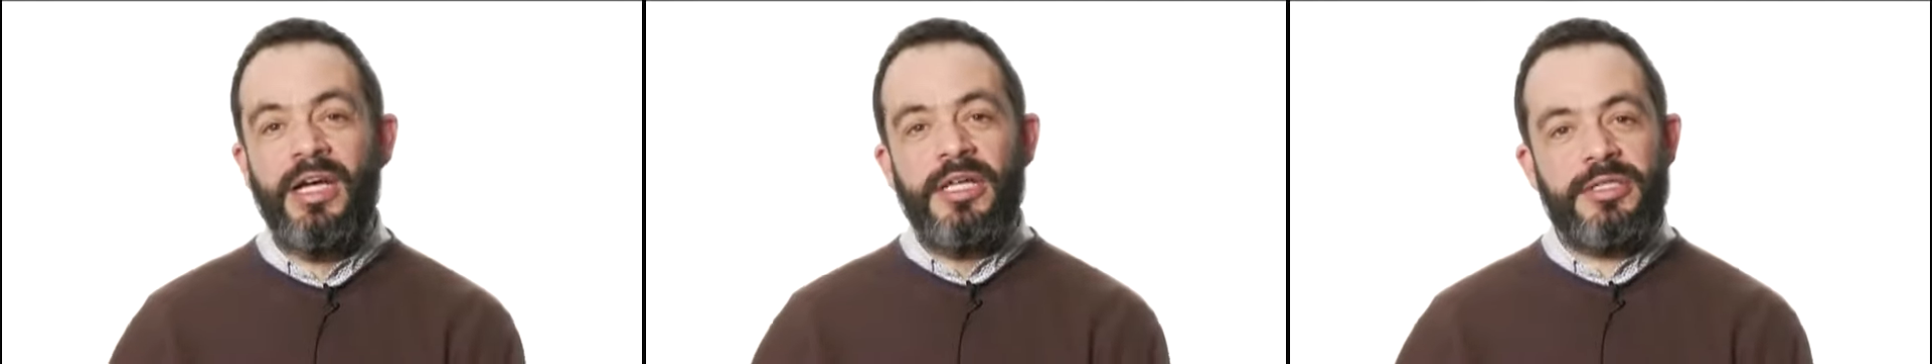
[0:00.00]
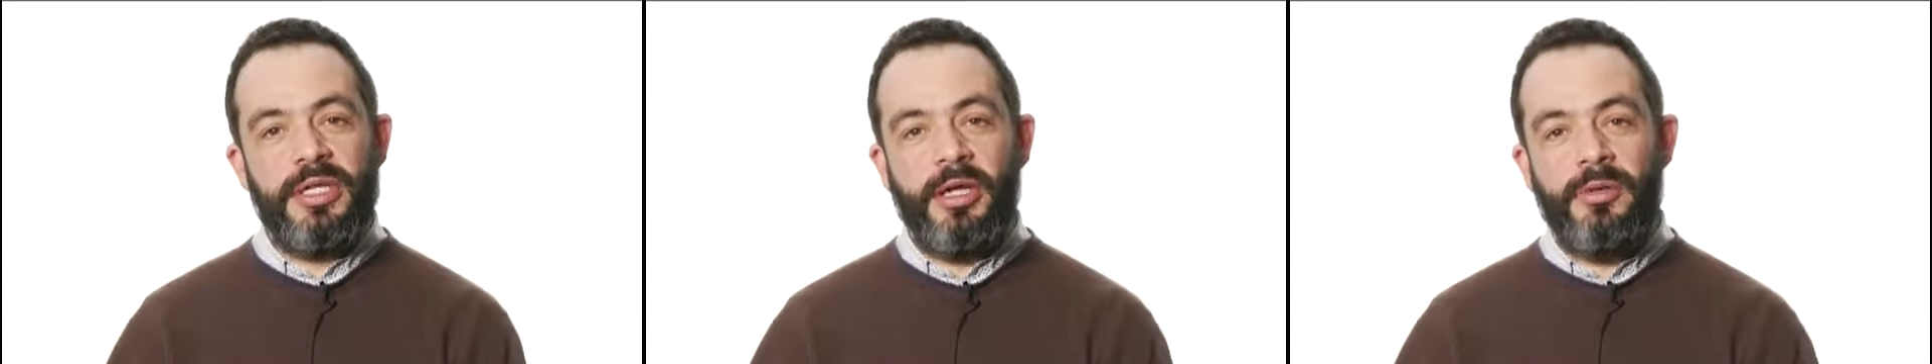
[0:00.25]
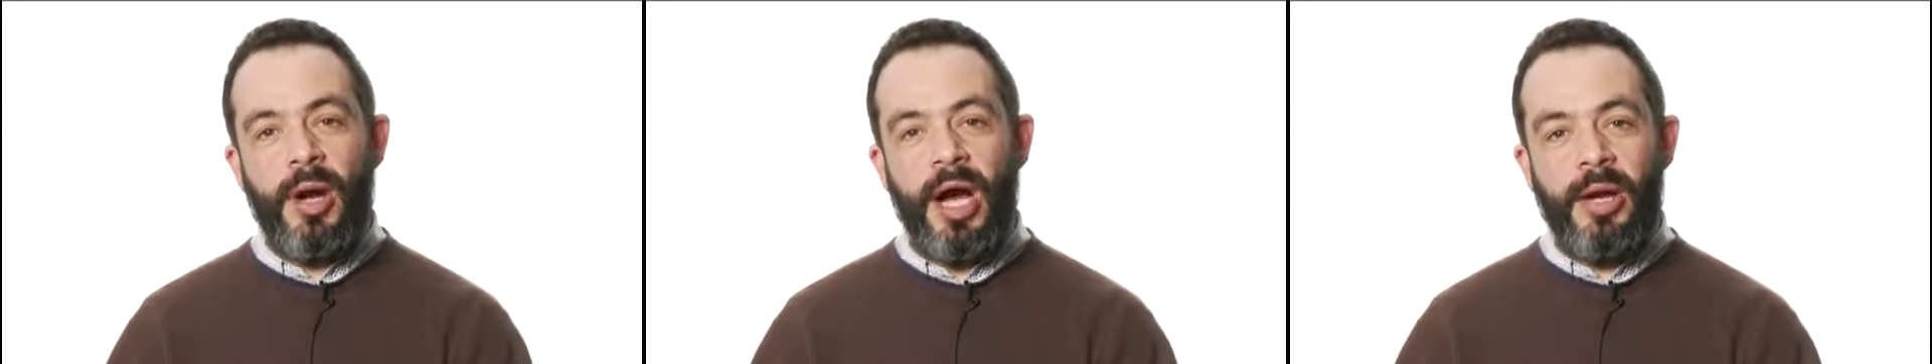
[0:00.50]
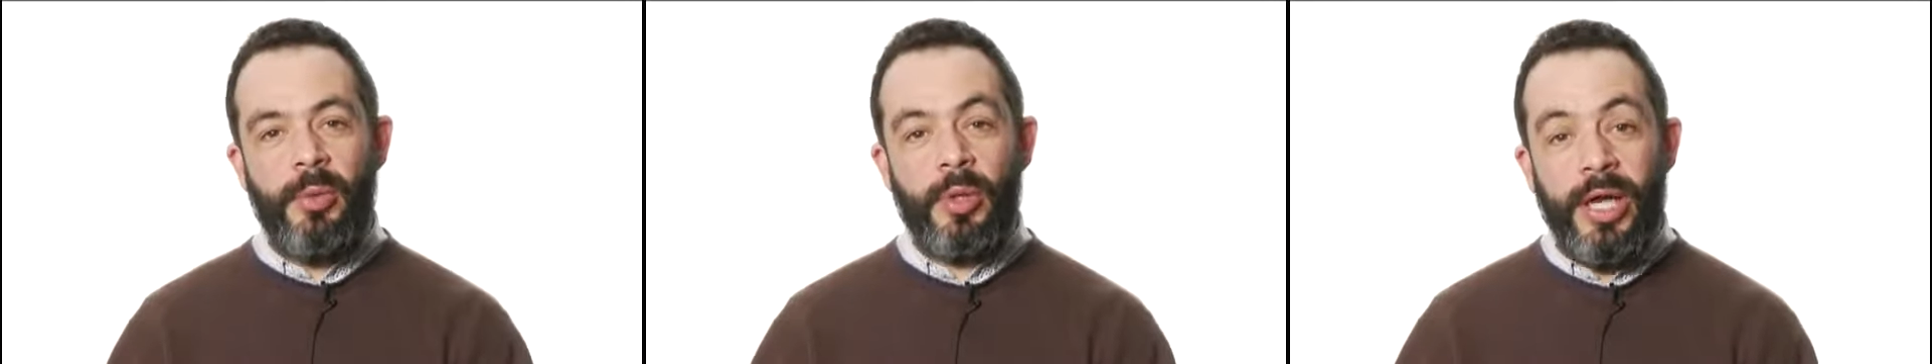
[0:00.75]
So
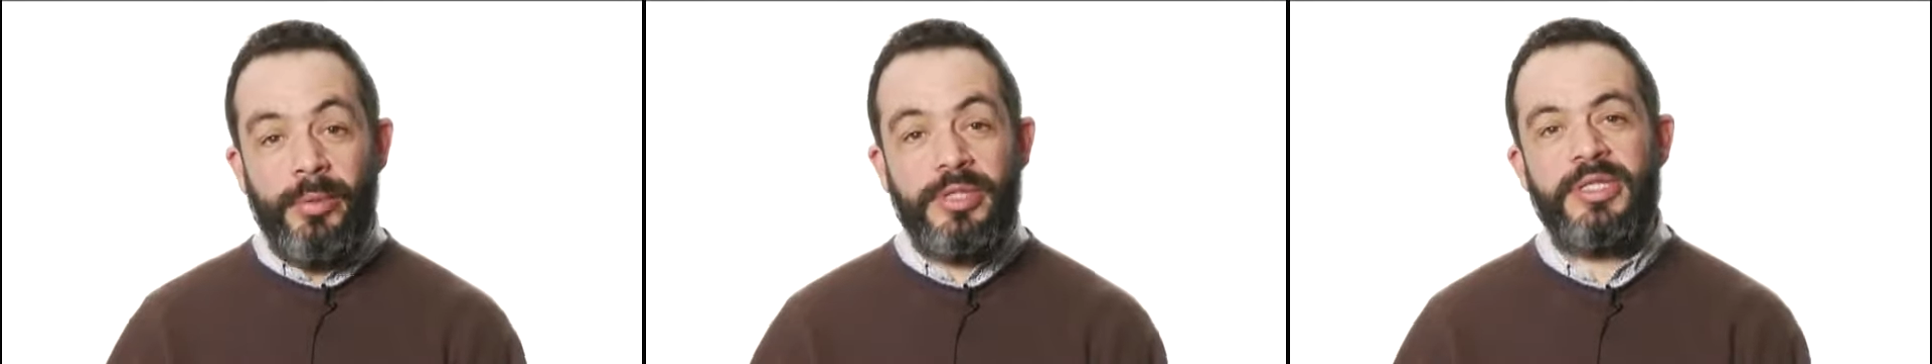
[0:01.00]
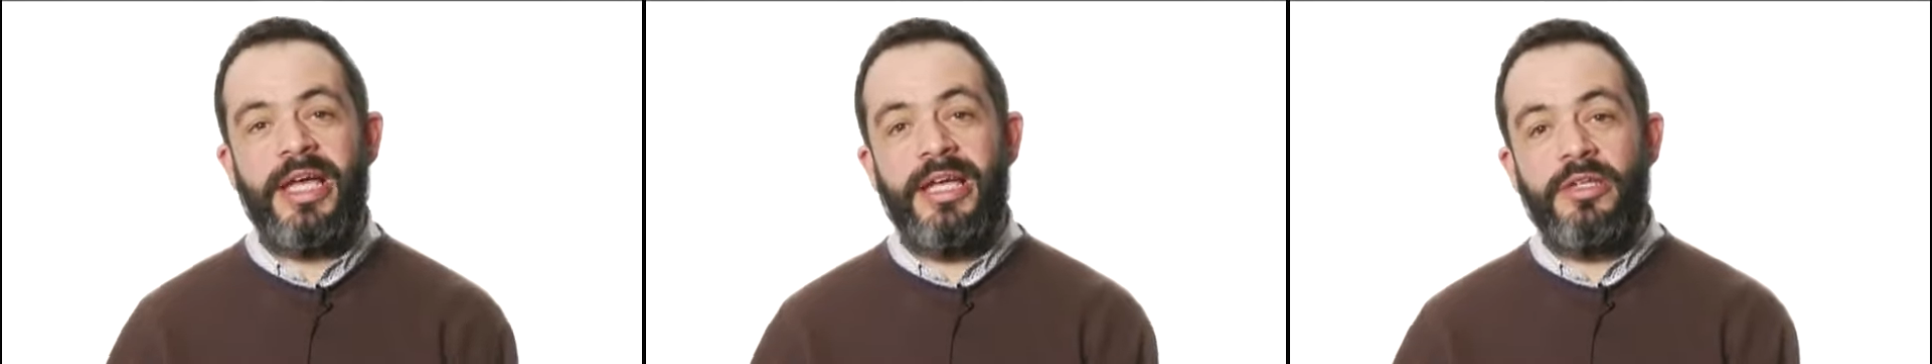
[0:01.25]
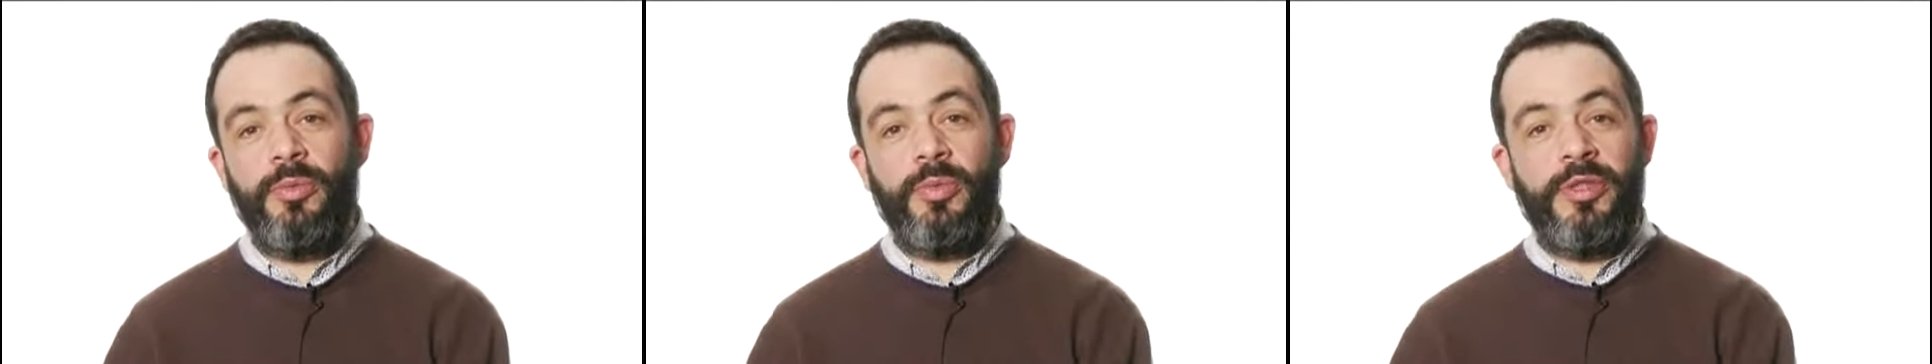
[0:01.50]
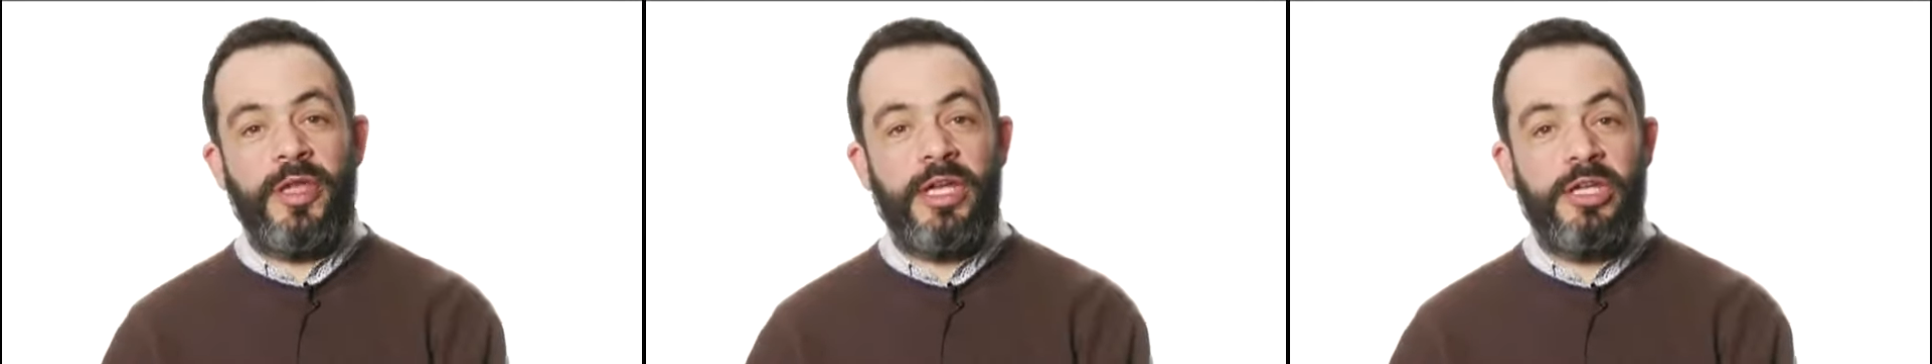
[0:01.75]
I will go instead
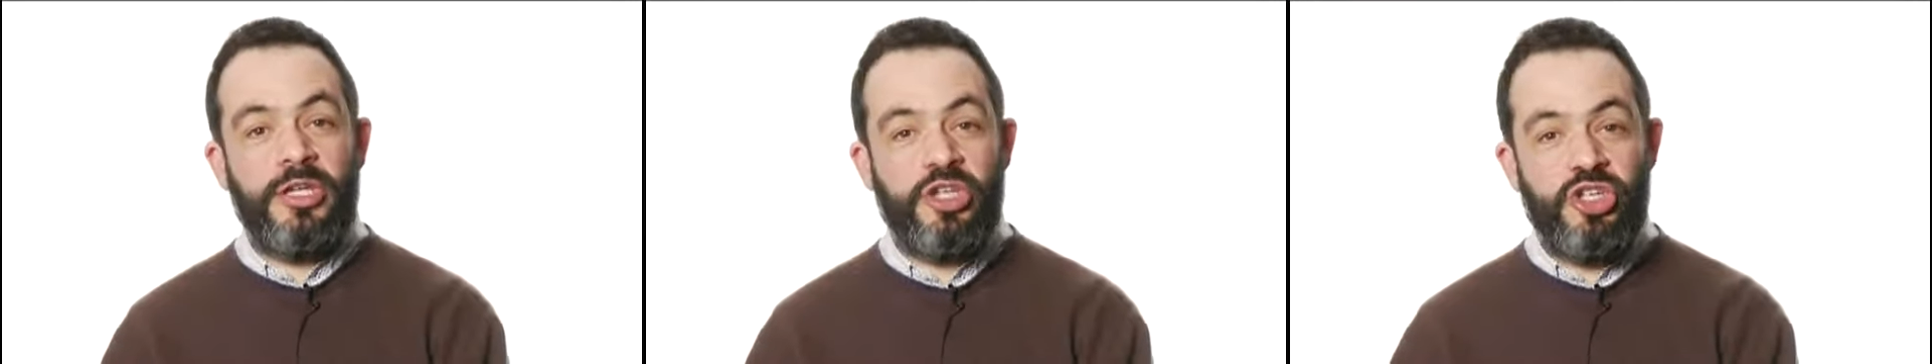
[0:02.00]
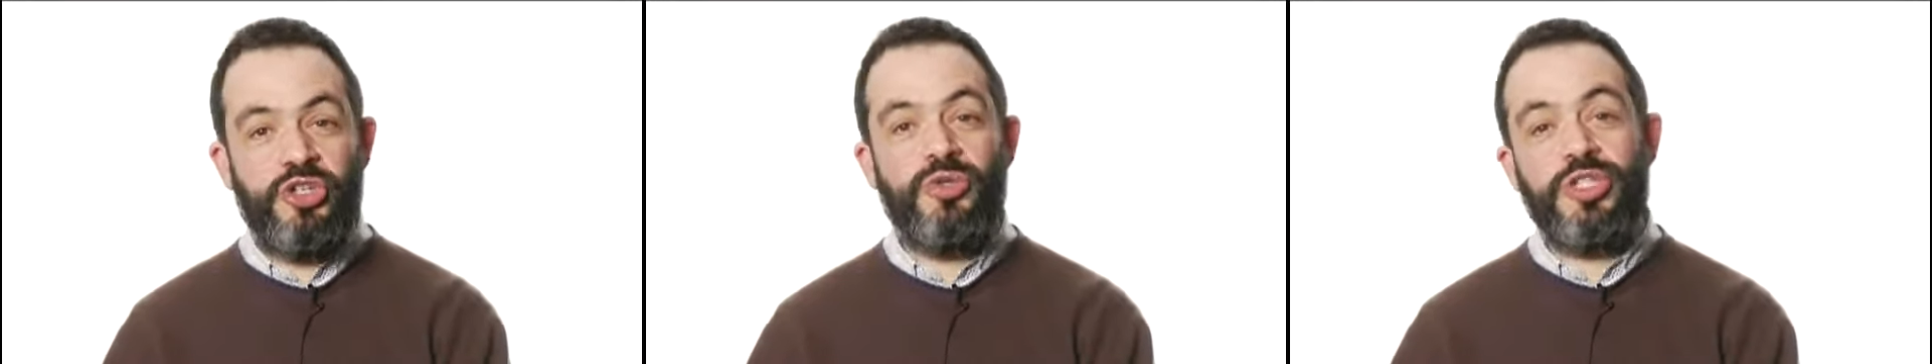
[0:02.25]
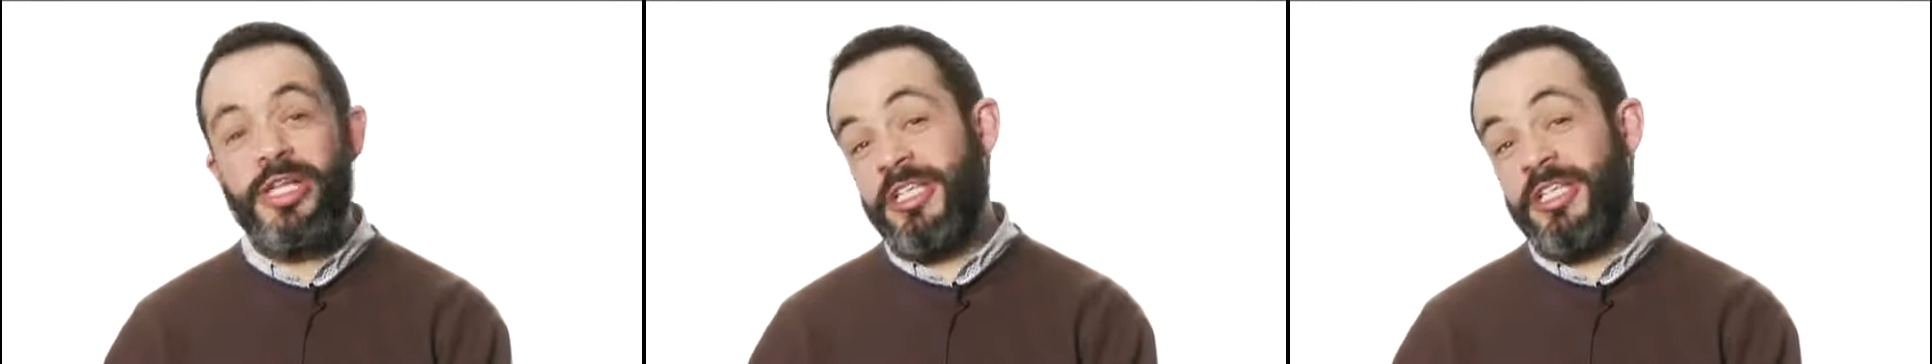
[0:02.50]
with a hugely